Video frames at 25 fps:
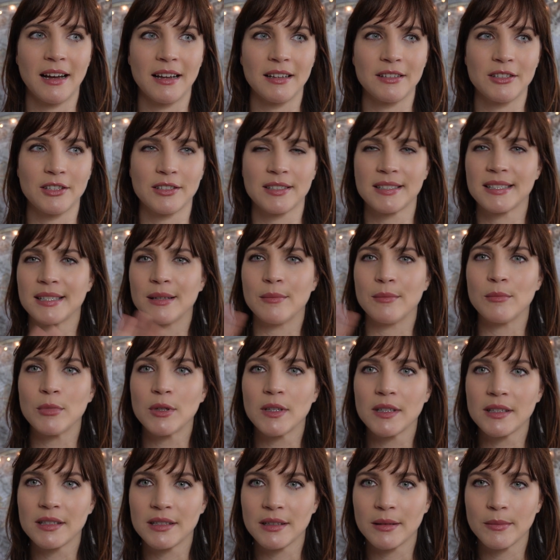just
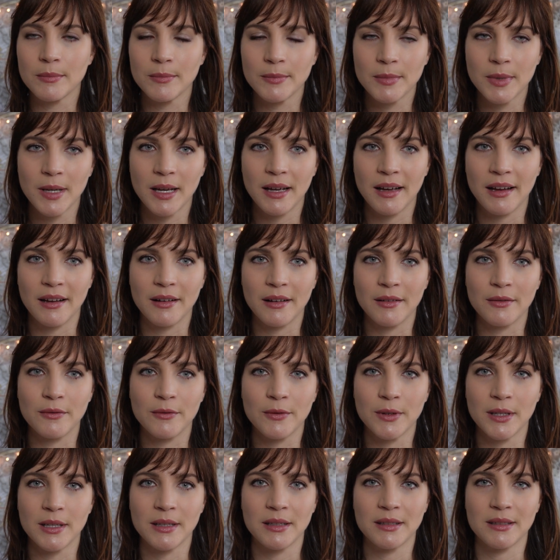symbolism
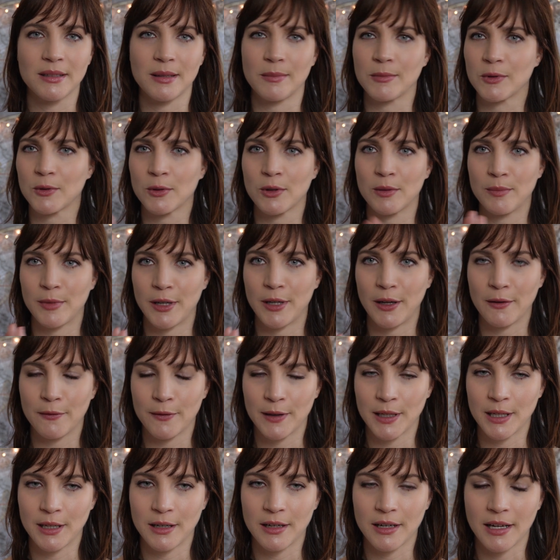of some sort of male
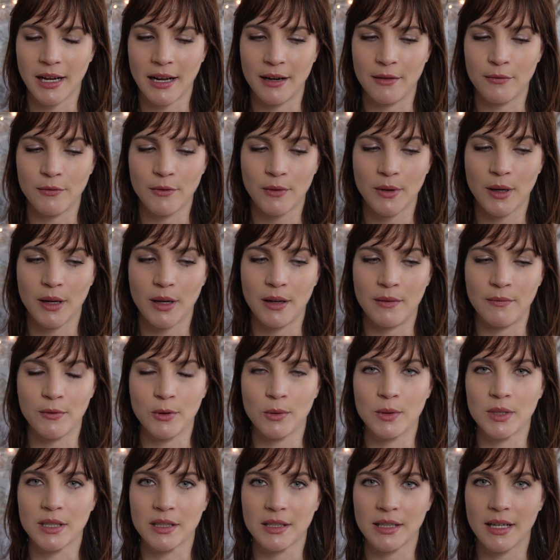figure kind of
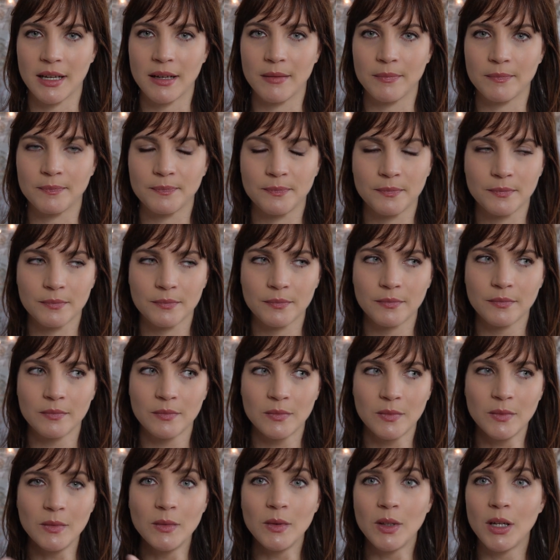influencing
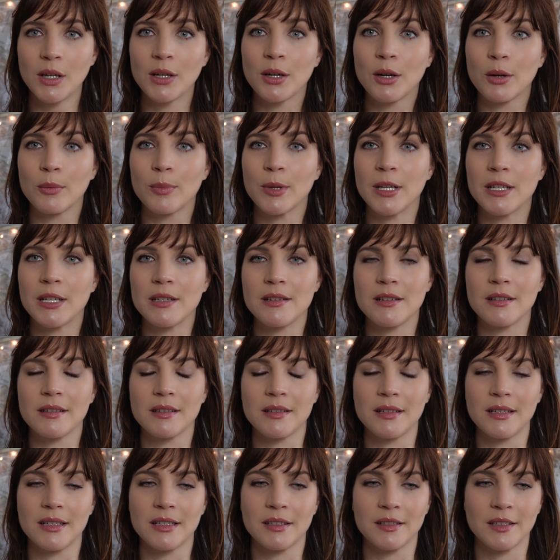your
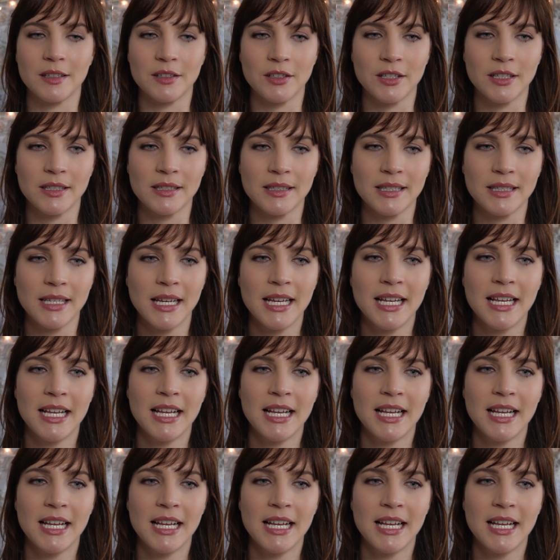opinions and decisions.